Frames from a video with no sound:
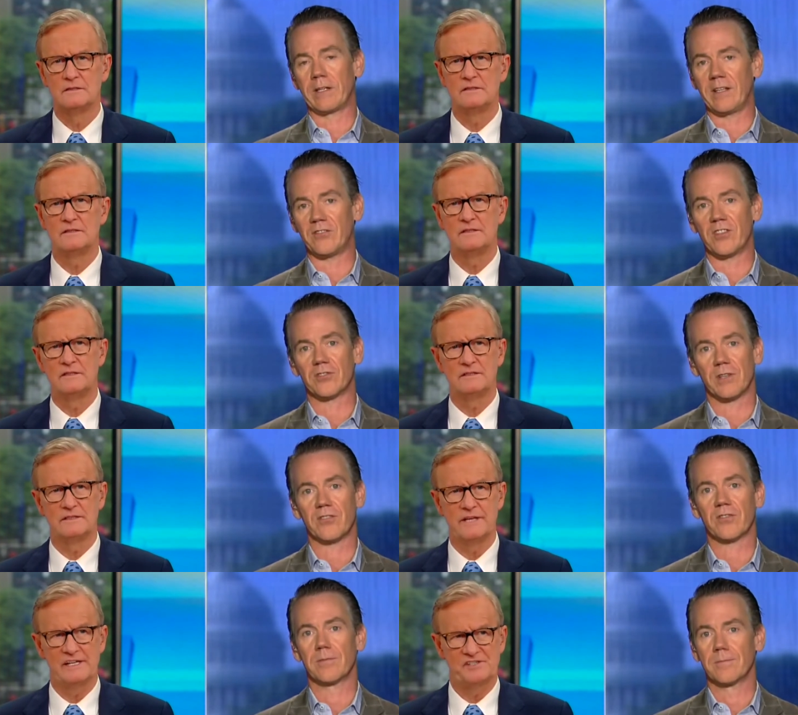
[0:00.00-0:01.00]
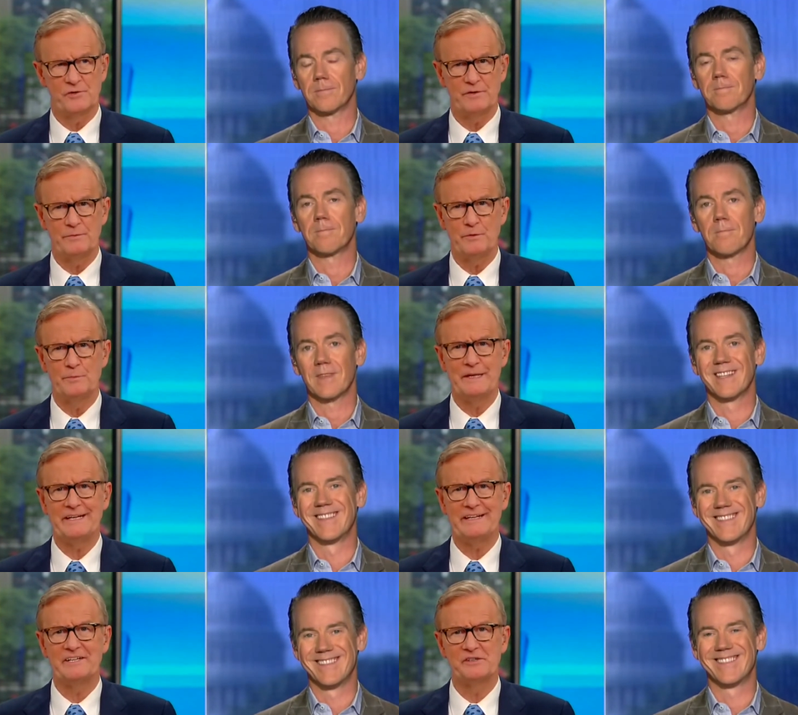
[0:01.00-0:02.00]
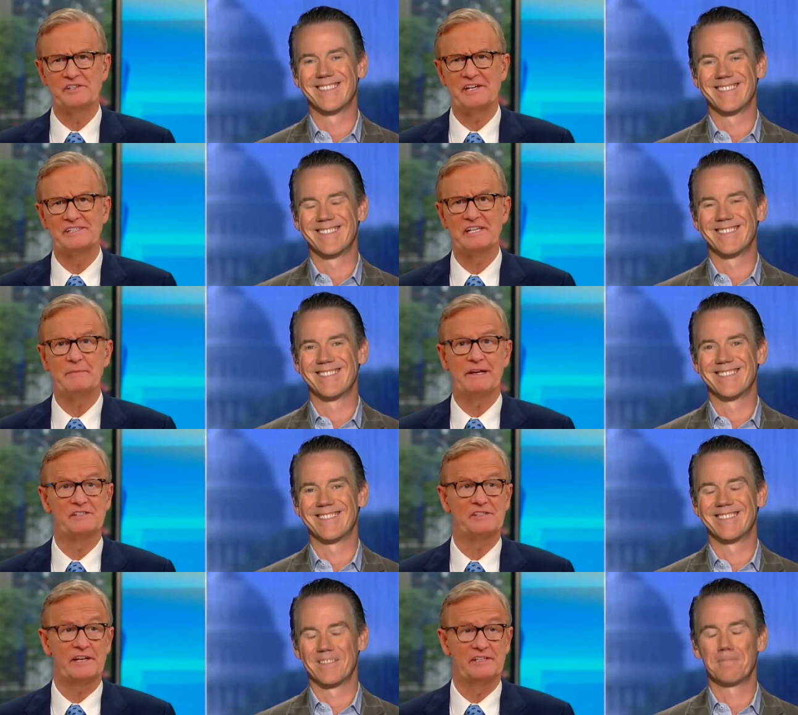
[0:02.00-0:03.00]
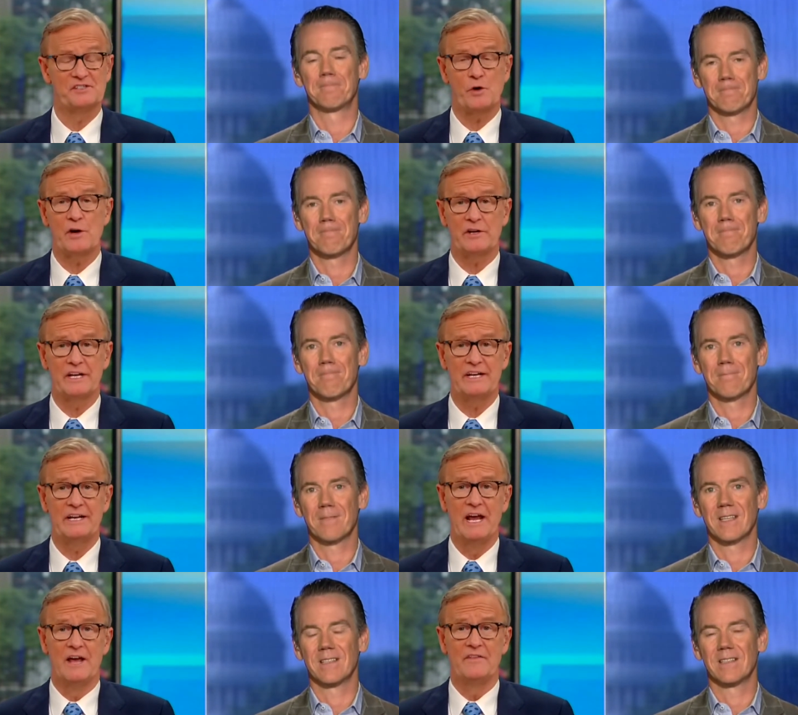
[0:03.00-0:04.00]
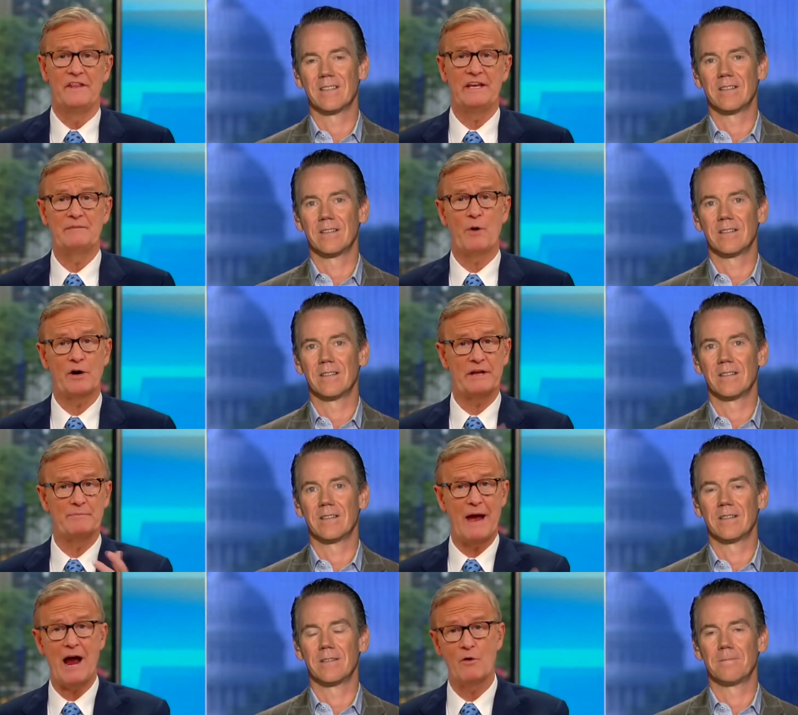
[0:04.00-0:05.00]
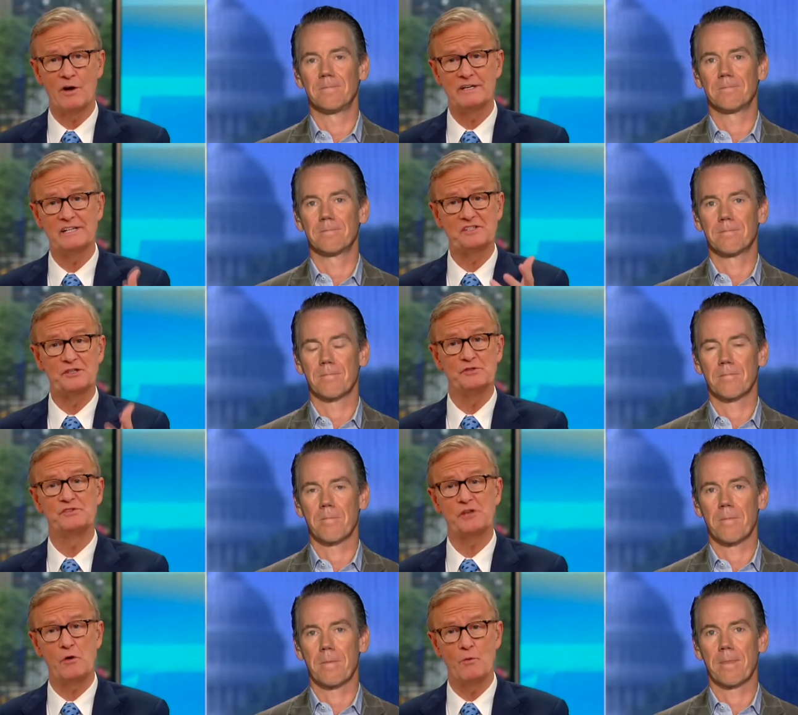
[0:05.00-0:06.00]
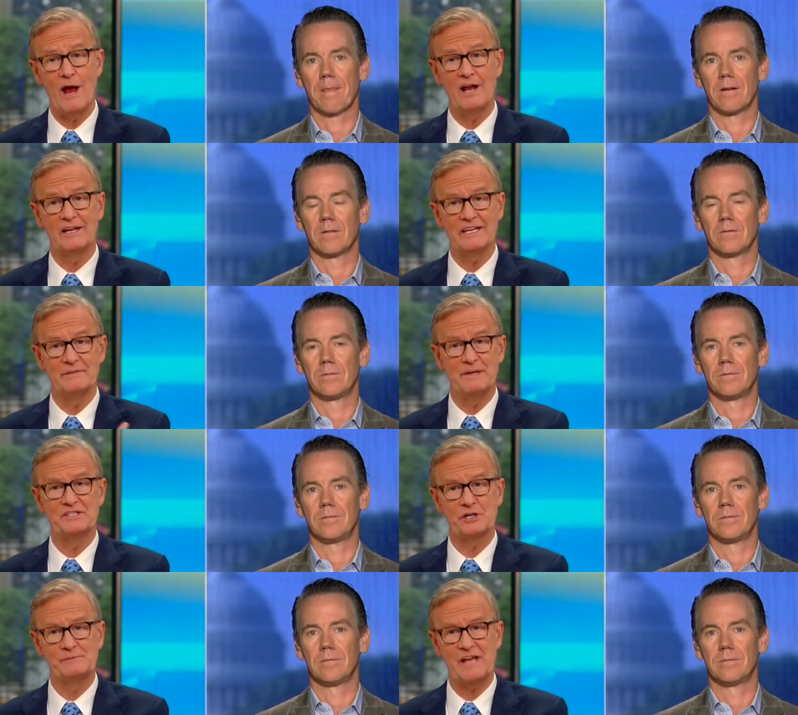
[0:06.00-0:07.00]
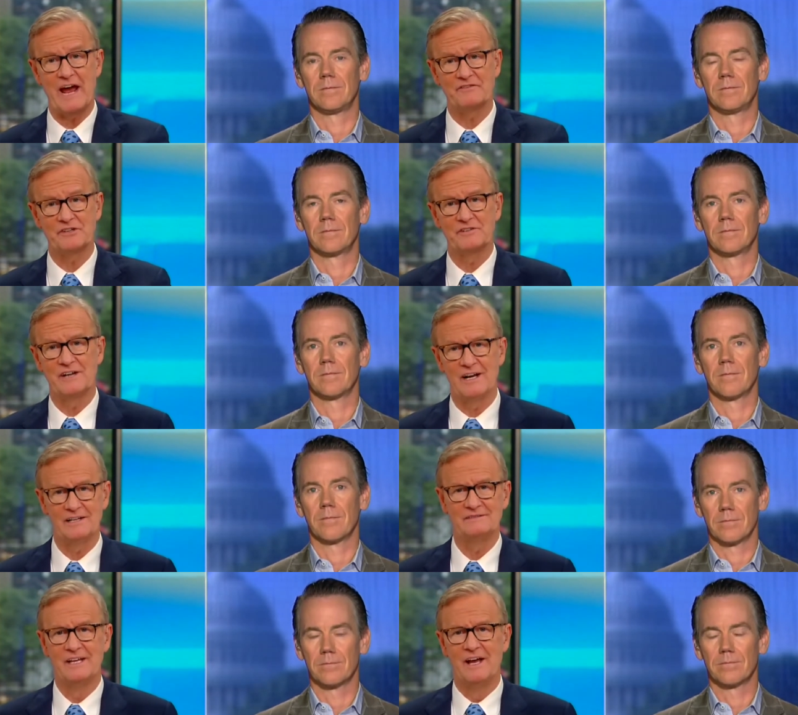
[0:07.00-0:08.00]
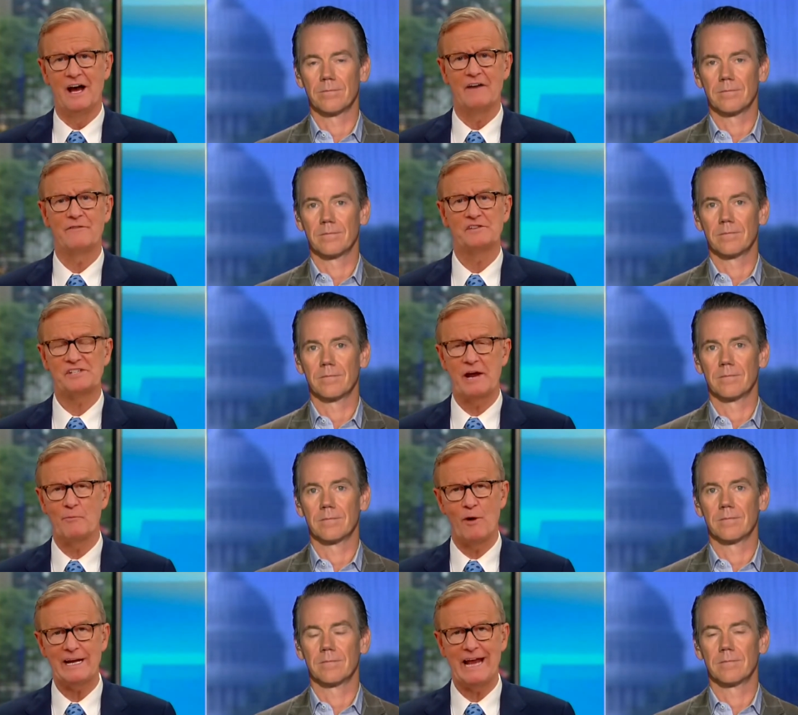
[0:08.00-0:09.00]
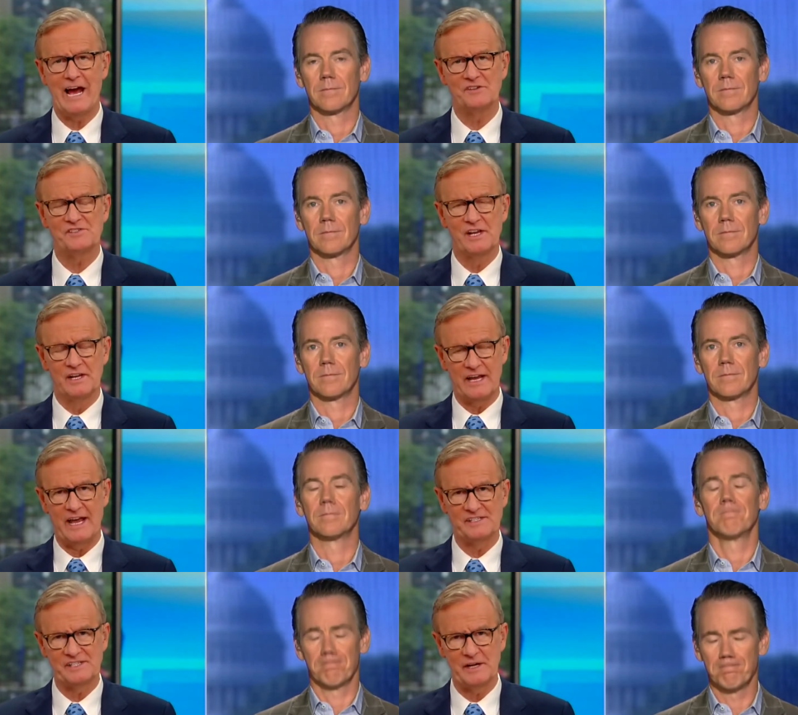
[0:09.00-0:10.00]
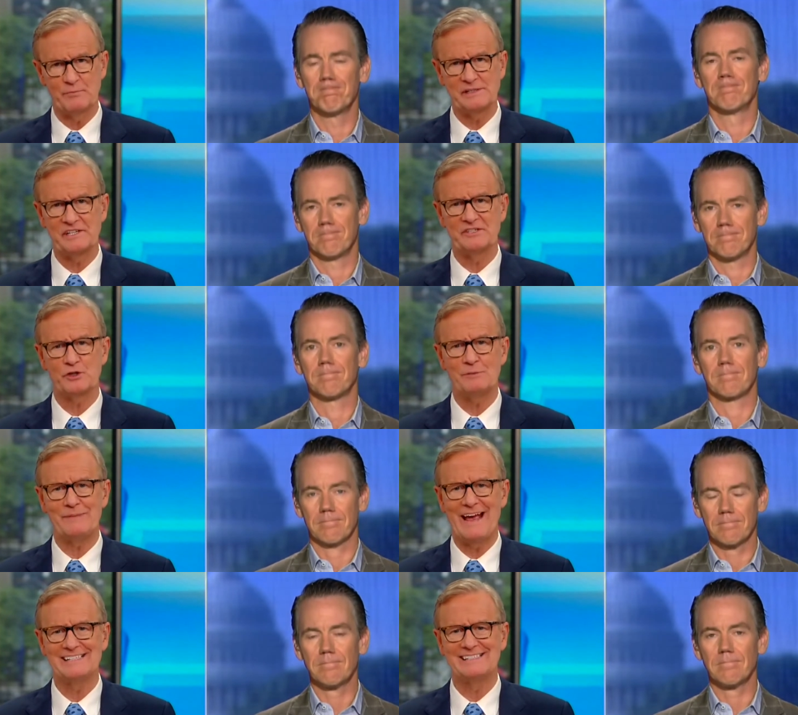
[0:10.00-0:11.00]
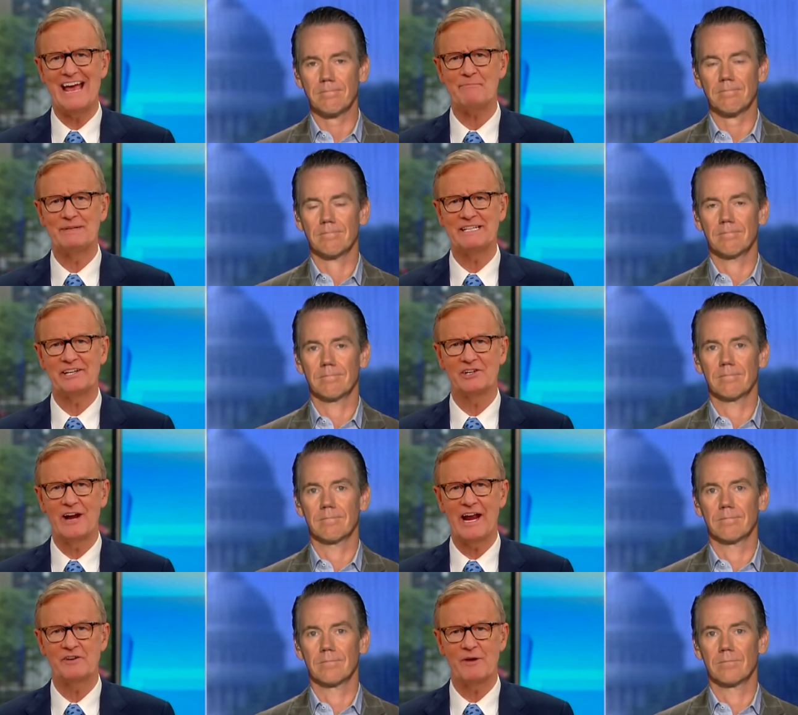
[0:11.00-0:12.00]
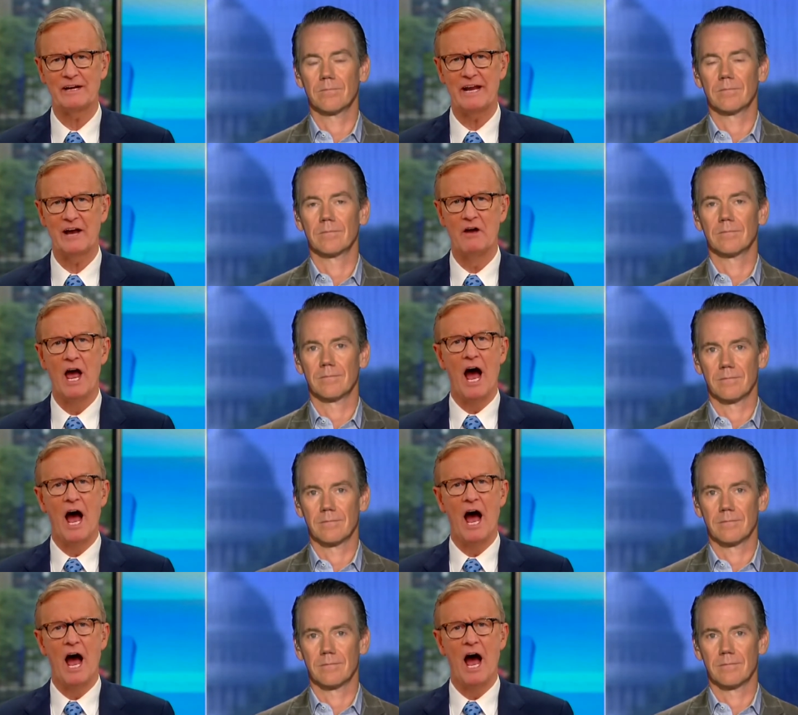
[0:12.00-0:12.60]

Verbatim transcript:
Speaker 1: win these districts.
Speaker 2: Yeah, so it will be interesting to see because historically, the party in power doesn't do so well in the midterms after uh, a first time White House as uh, President Trump has that particular hand right now.